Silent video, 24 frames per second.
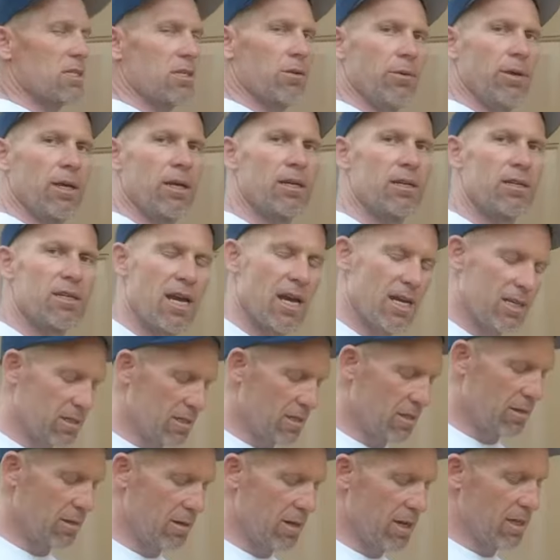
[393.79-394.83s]
so we can test
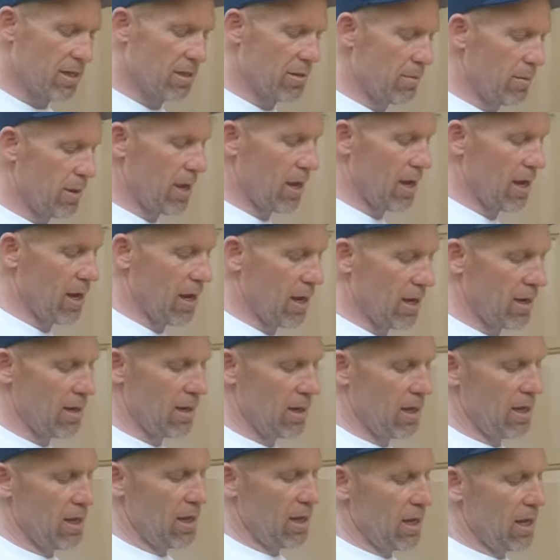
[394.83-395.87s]
underneath the paint.
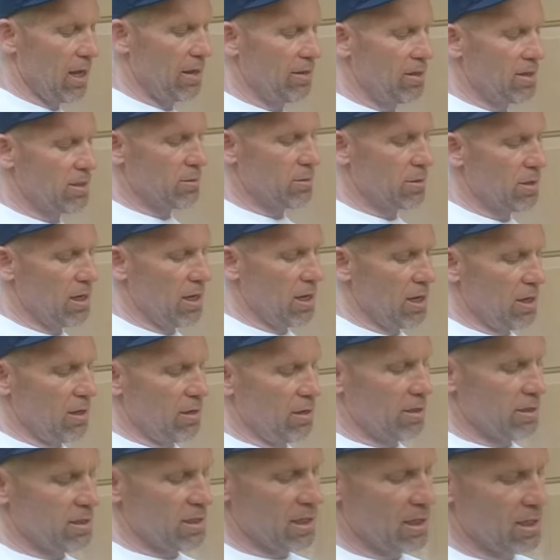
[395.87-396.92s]
And this, you
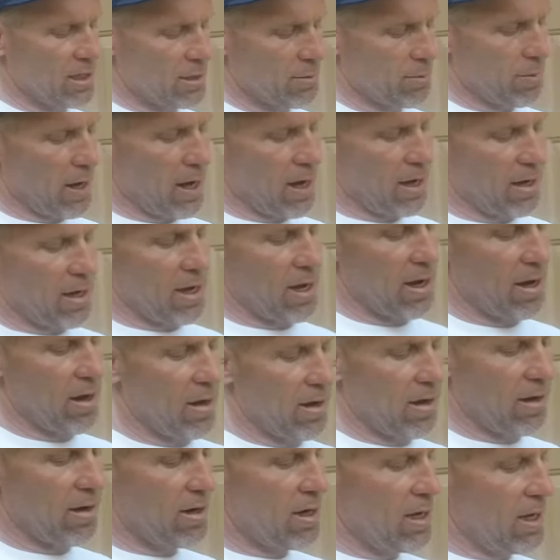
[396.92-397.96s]
can see this paint
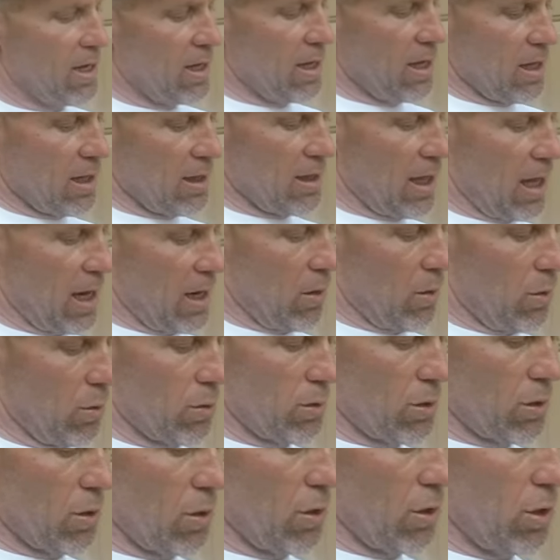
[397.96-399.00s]
here, a lot of
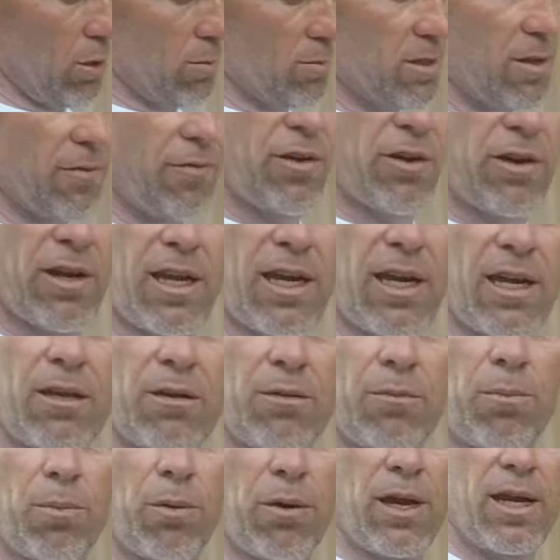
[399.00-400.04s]
older homes, if you're
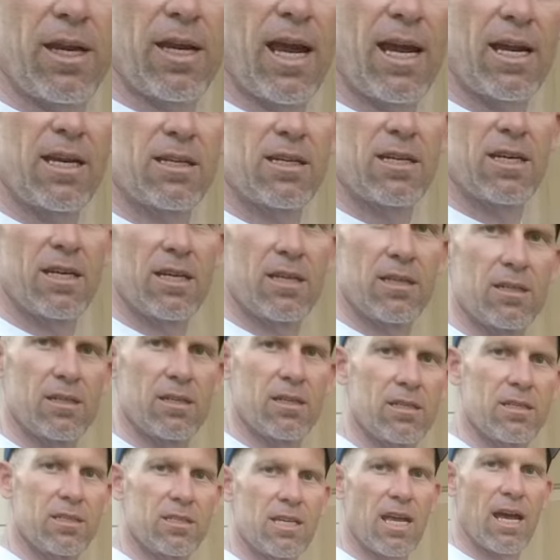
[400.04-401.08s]
getting pre-1972,
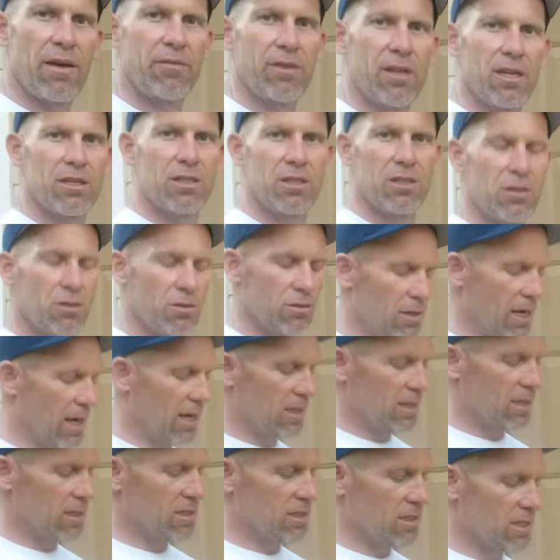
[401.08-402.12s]

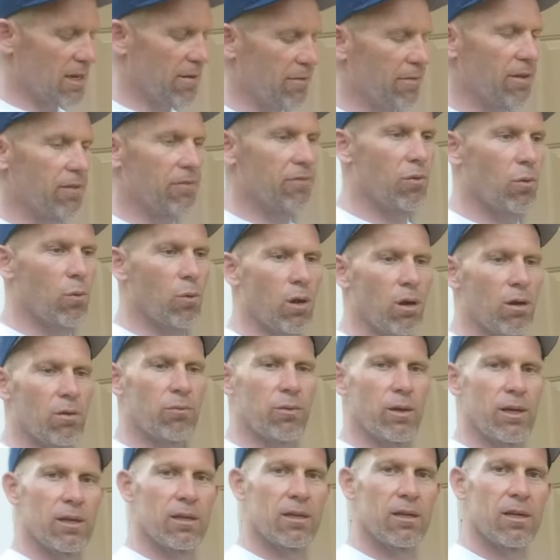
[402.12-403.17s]
1974
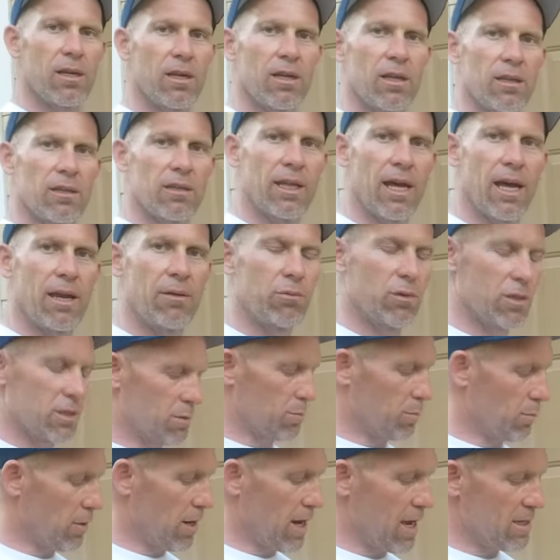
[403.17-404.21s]
when lead was
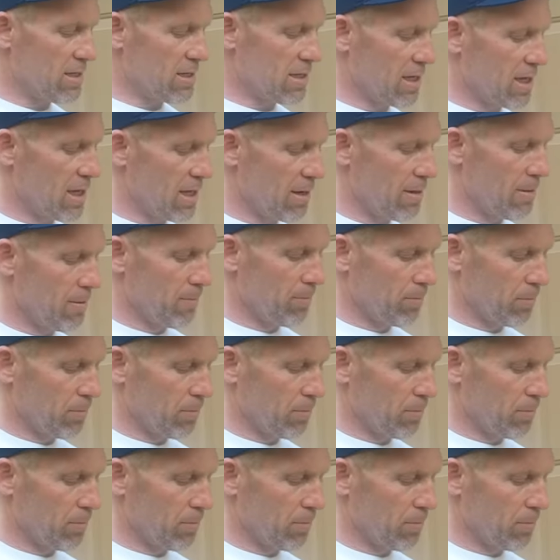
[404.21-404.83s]
present,